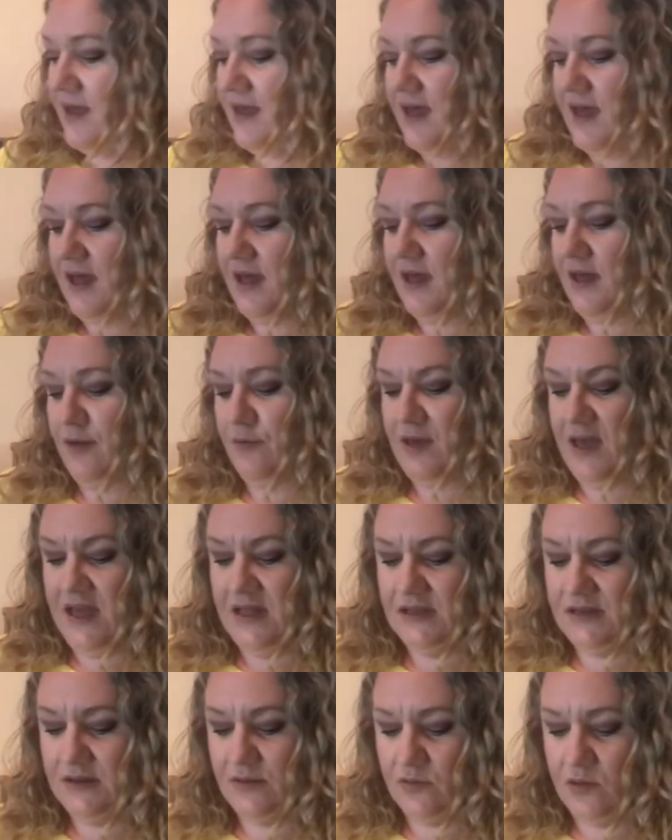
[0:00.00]

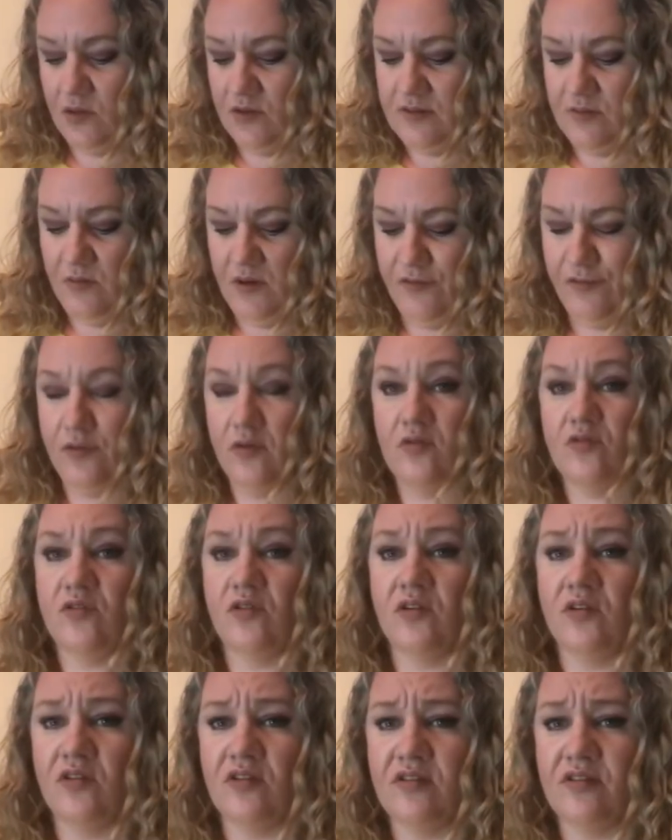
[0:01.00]
Ended up costing me a fortune
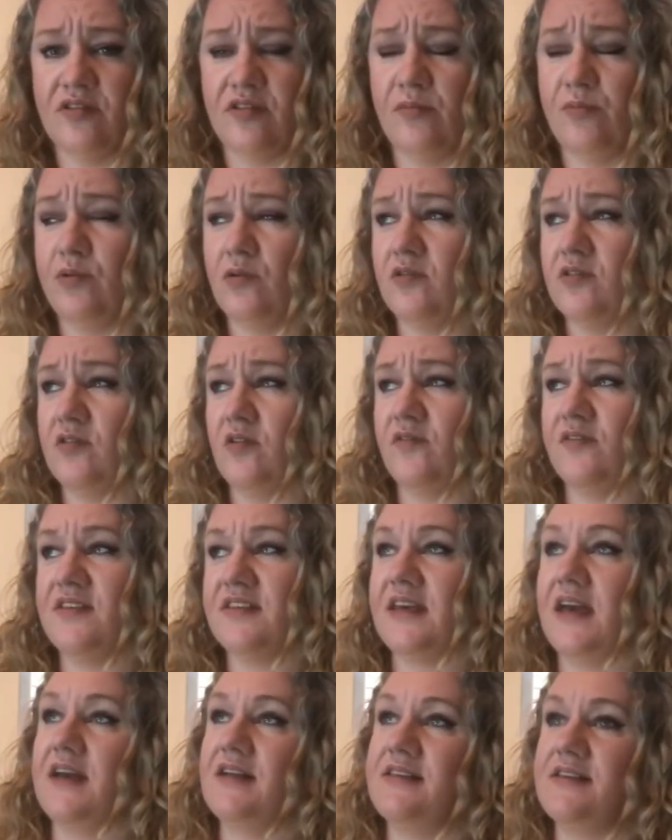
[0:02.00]
because the post office
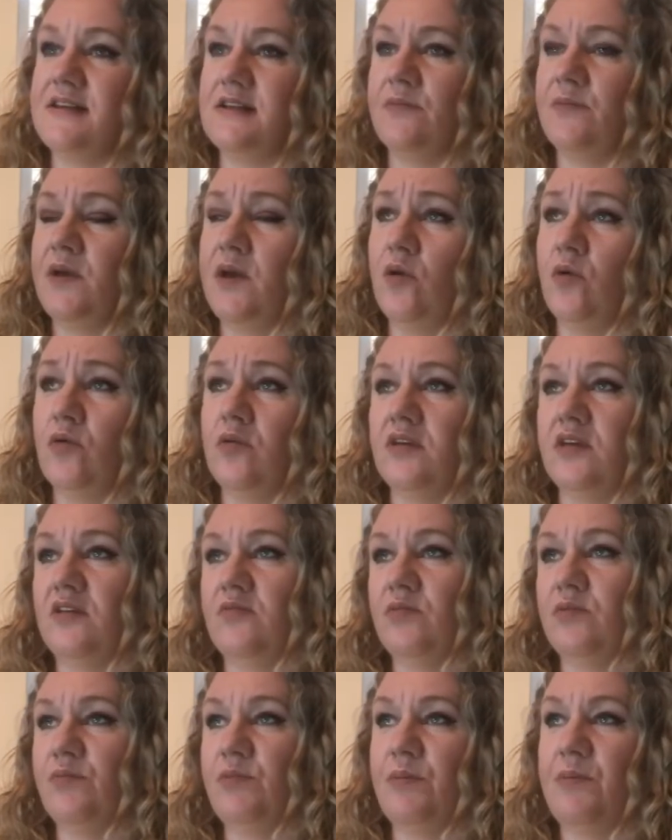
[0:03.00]
guy said to me, oh, you
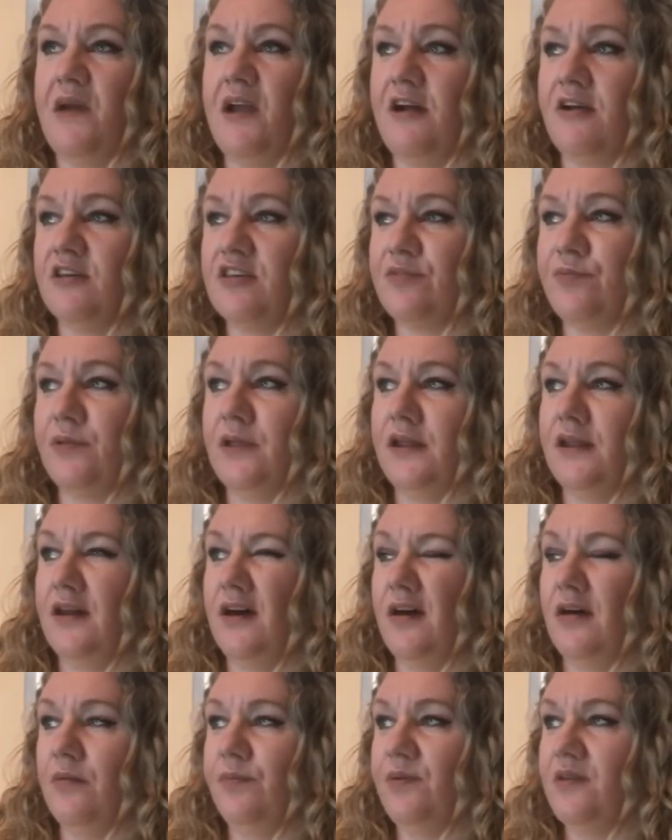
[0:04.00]
would be better splitting it
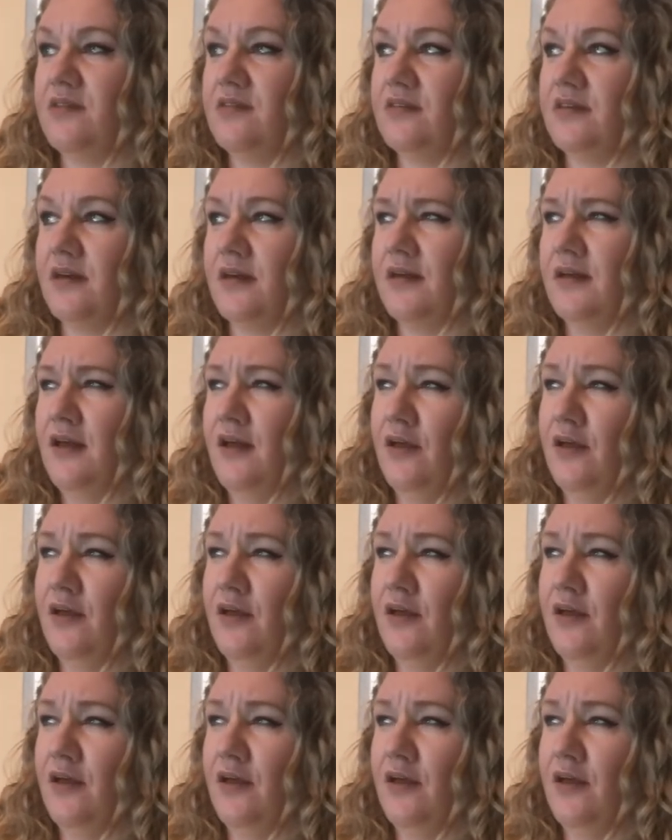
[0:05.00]
up into